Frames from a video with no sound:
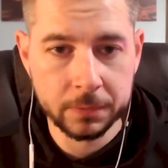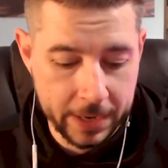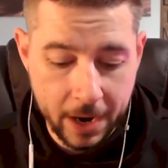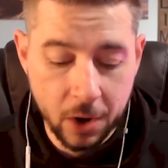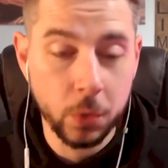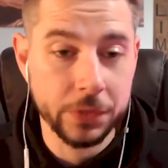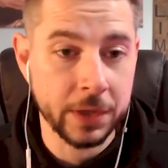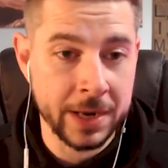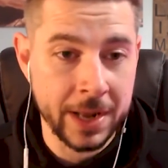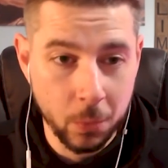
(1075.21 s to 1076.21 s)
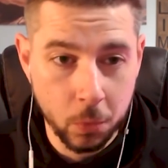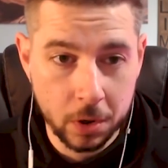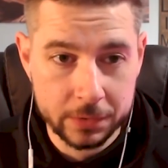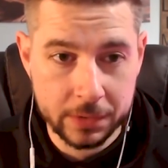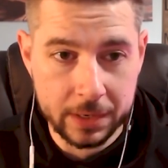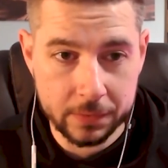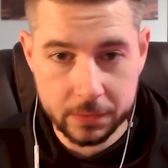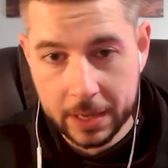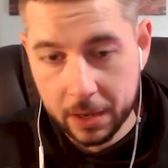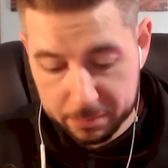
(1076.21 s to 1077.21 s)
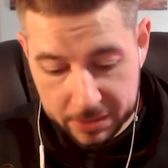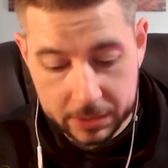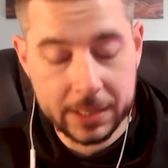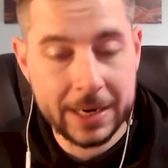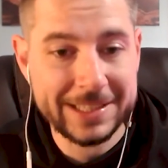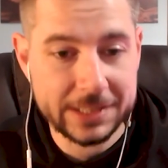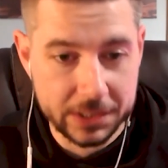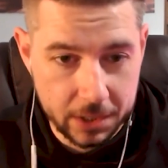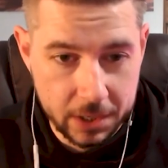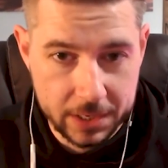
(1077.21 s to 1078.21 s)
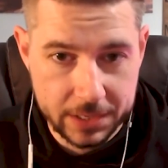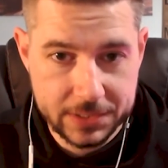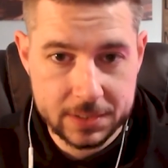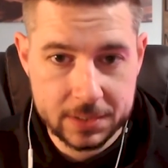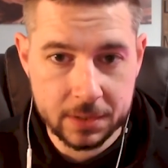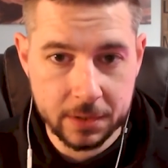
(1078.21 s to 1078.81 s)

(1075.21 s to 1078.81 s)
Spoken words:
now with the network, they now being connected to us,